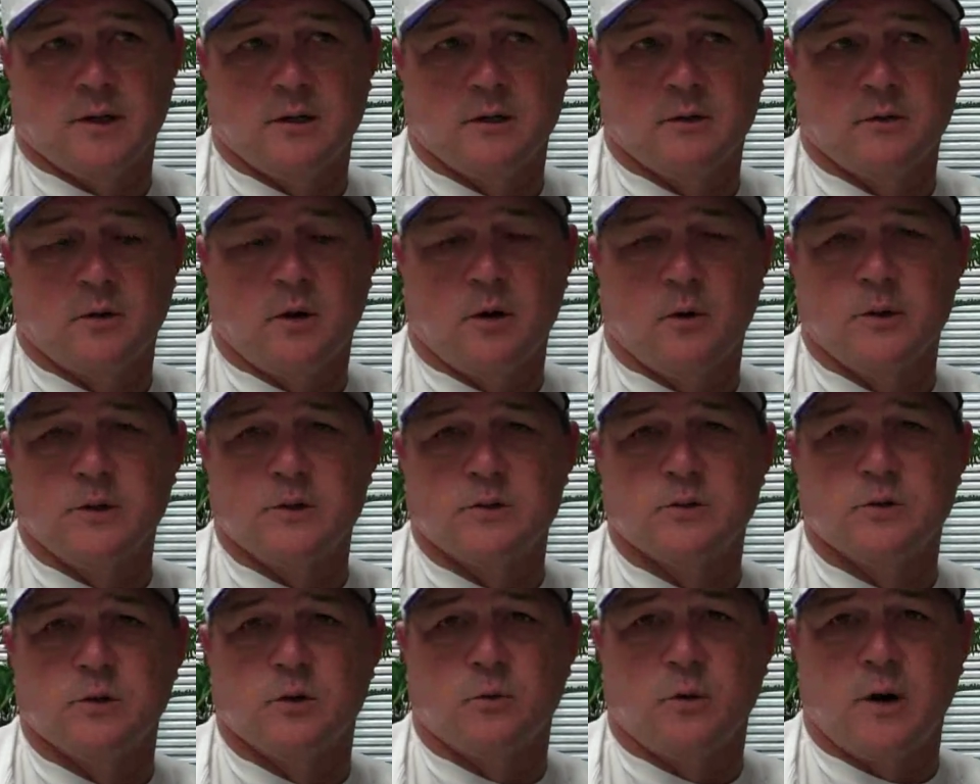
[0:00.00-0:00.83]
They don't
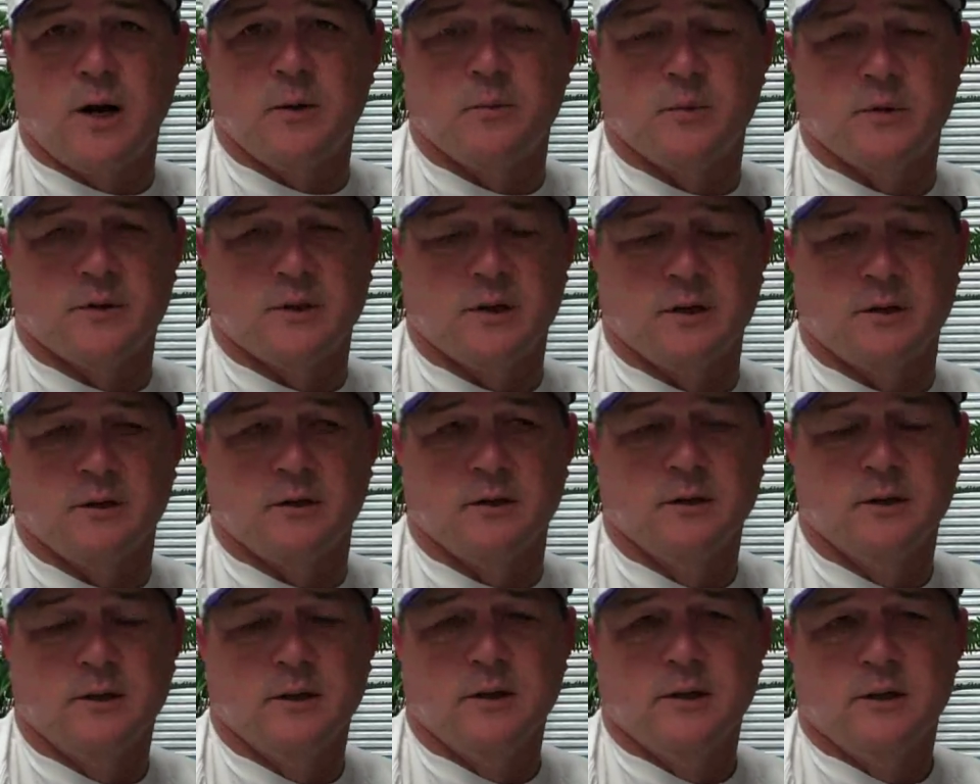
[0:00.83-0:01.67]
always do it right, but
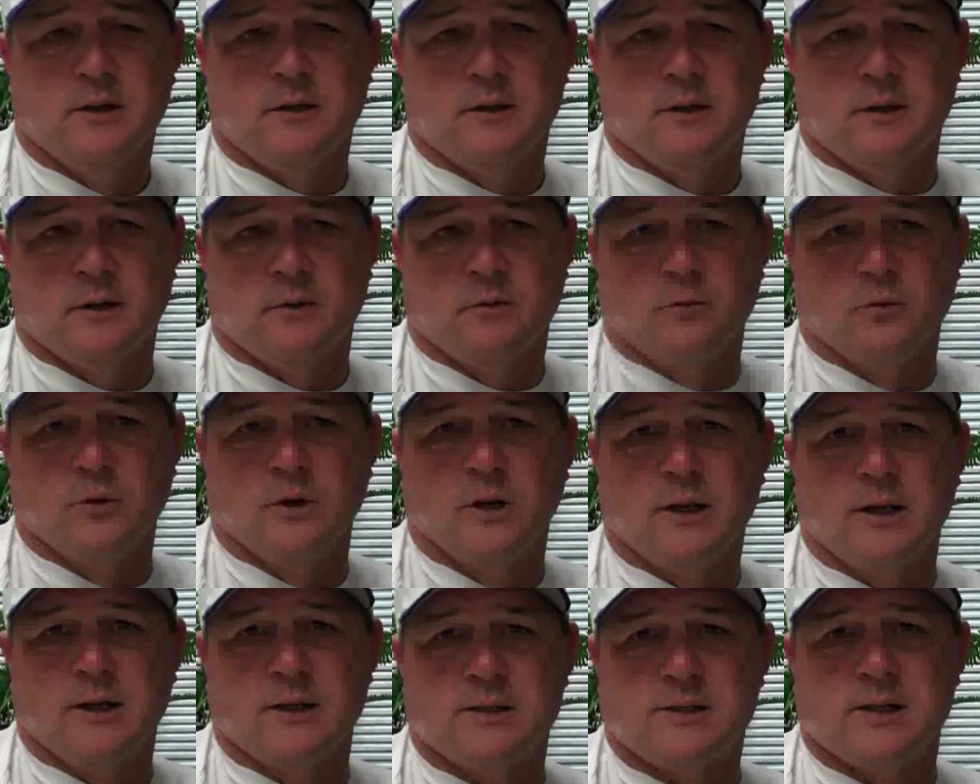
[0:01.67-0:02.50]
they're
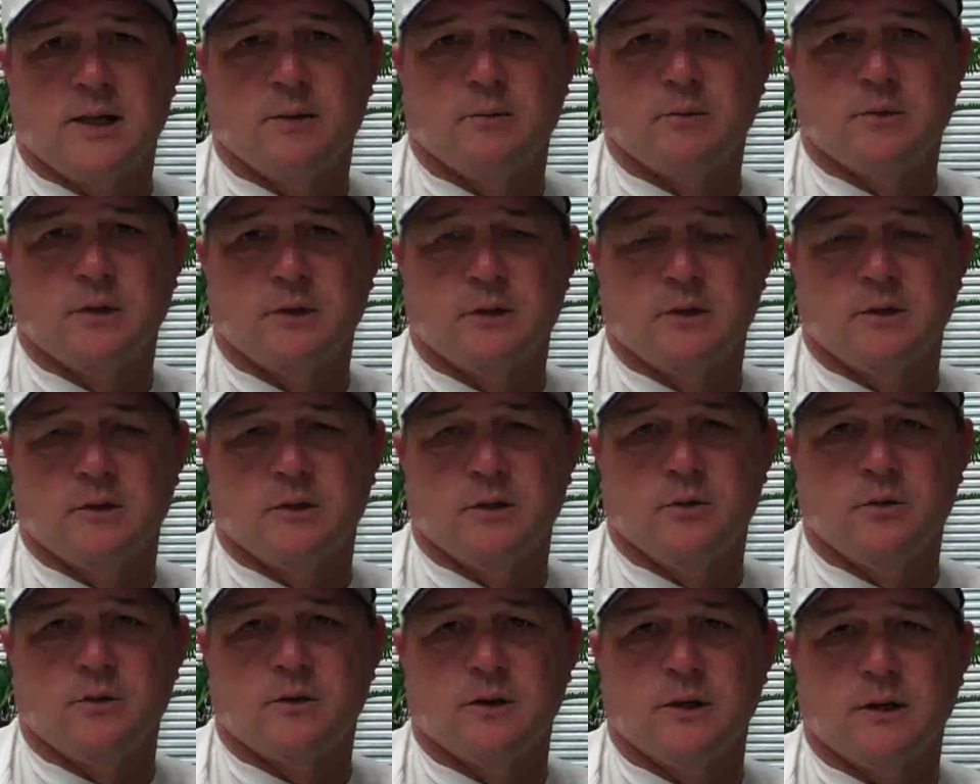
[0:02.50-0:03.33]
really attempting to
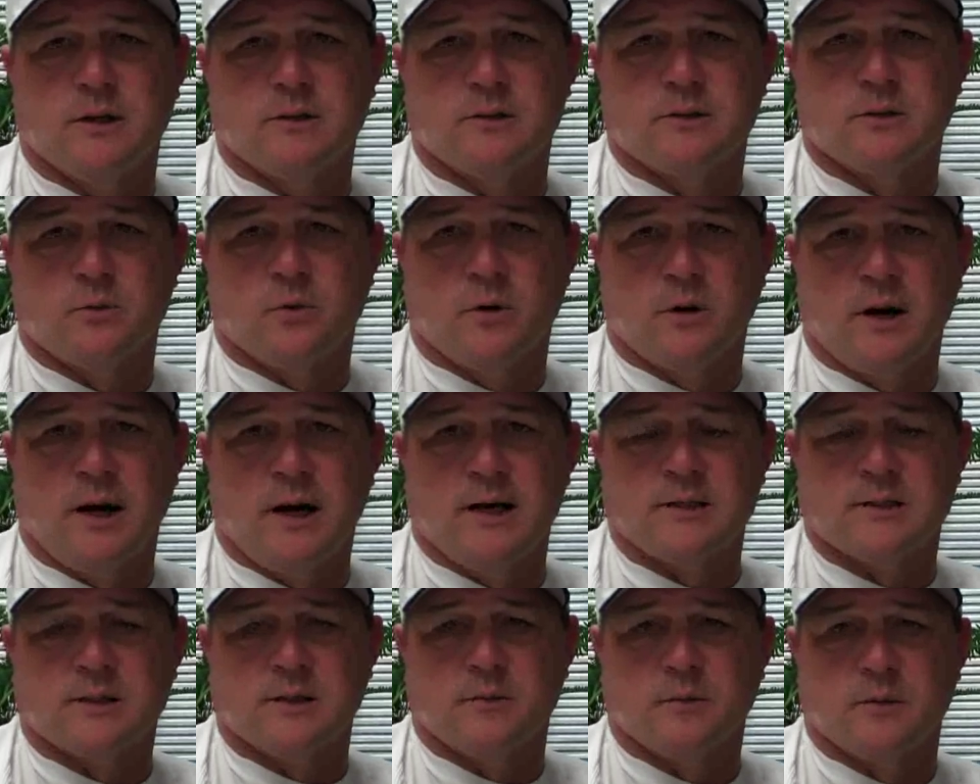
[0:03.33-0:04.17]
do things that we're
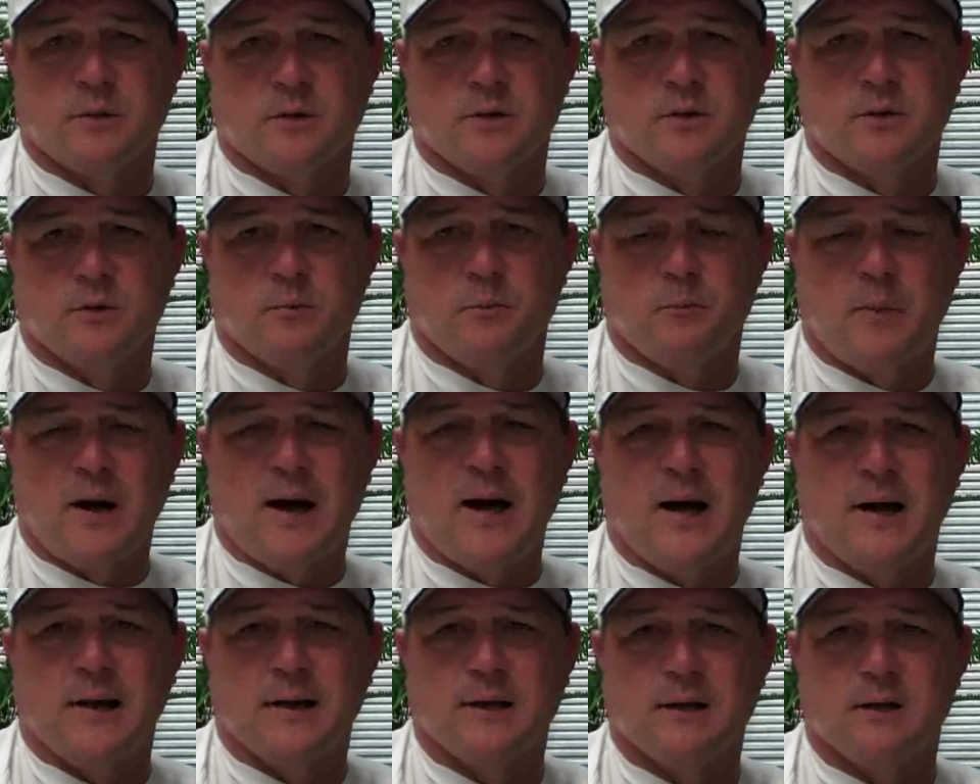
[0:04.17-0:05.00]
asking them to do and
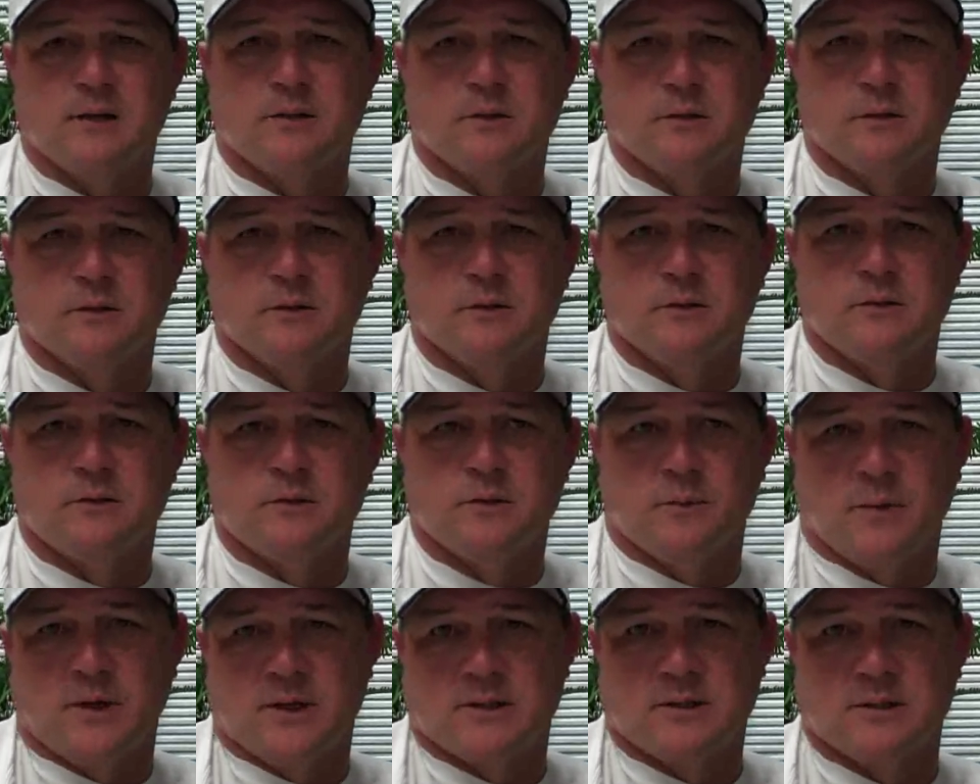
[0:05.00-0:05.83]
buy
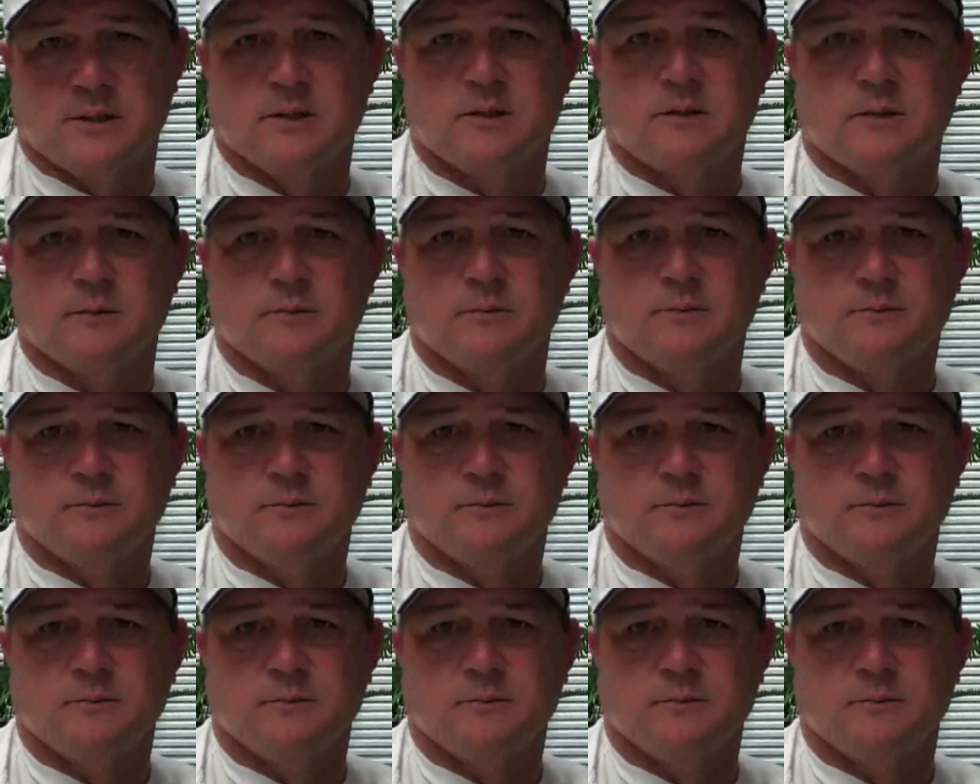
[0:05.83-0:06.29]
into my system.